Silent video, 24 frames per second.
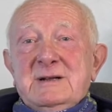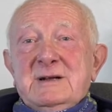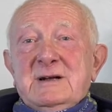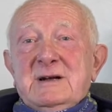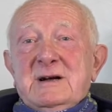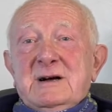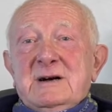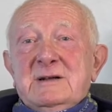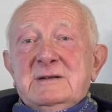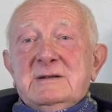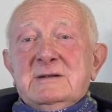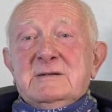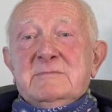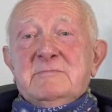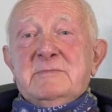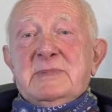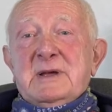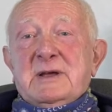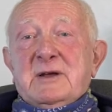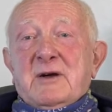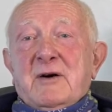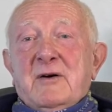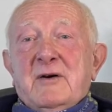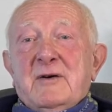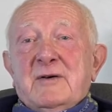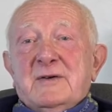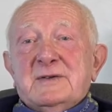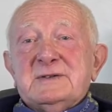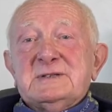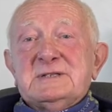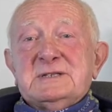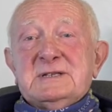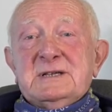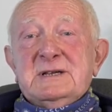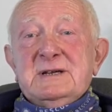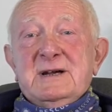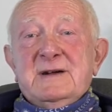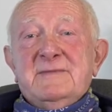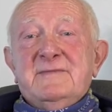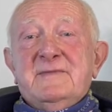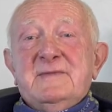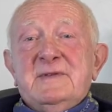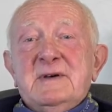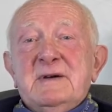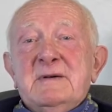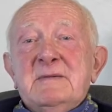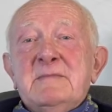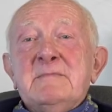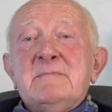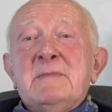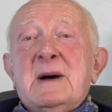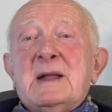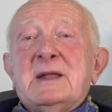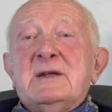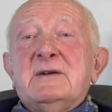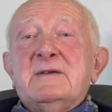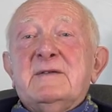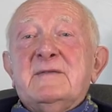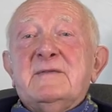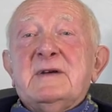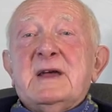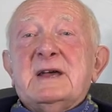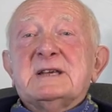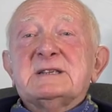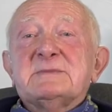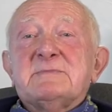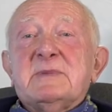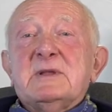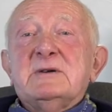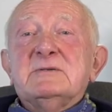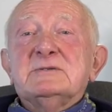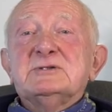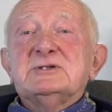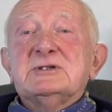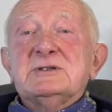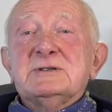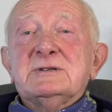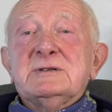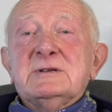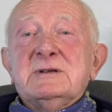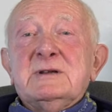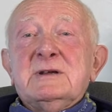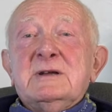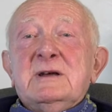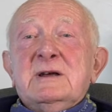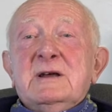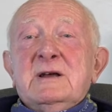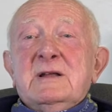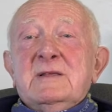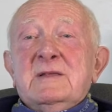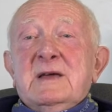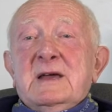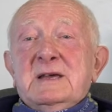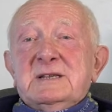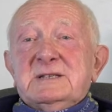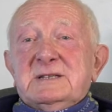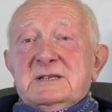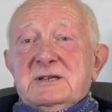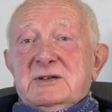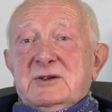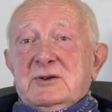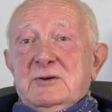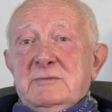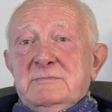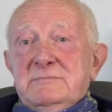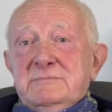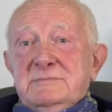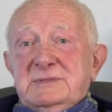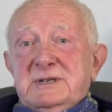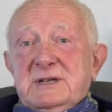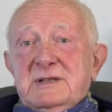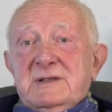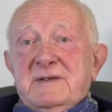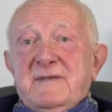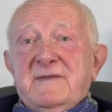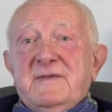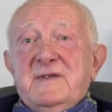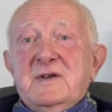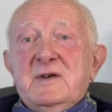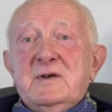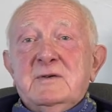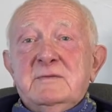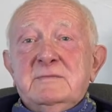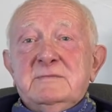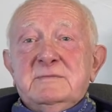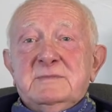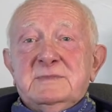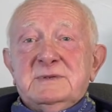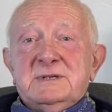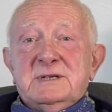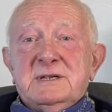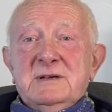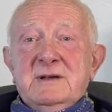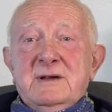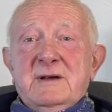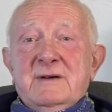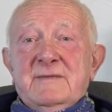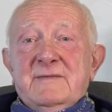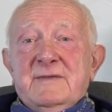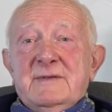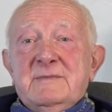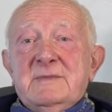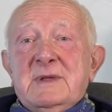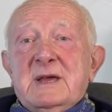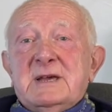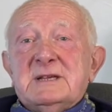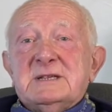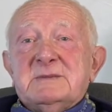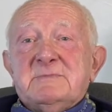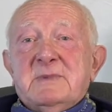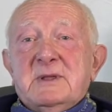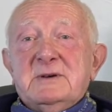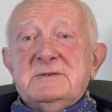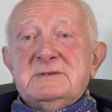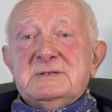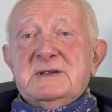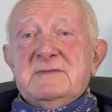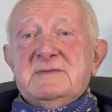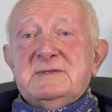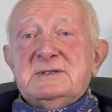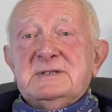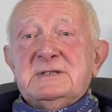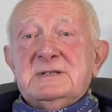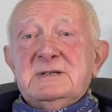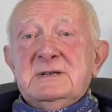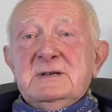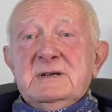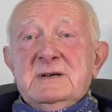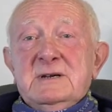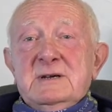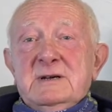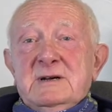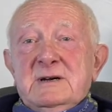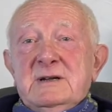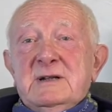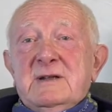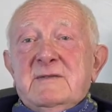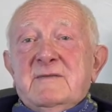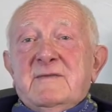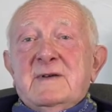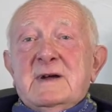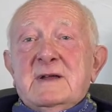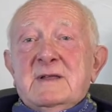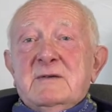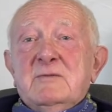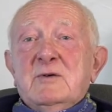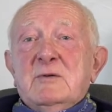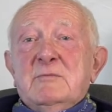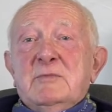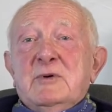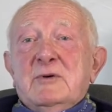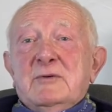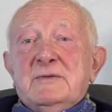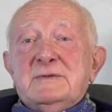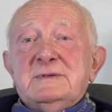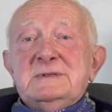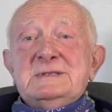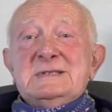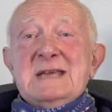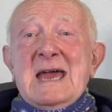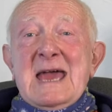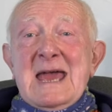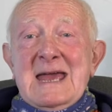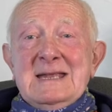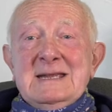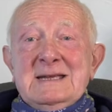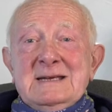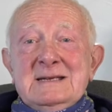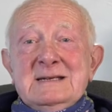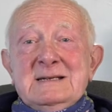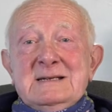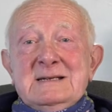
and because of the manner of the explosion, they succumbed to the fumes from the explosives, and in fact they were both dead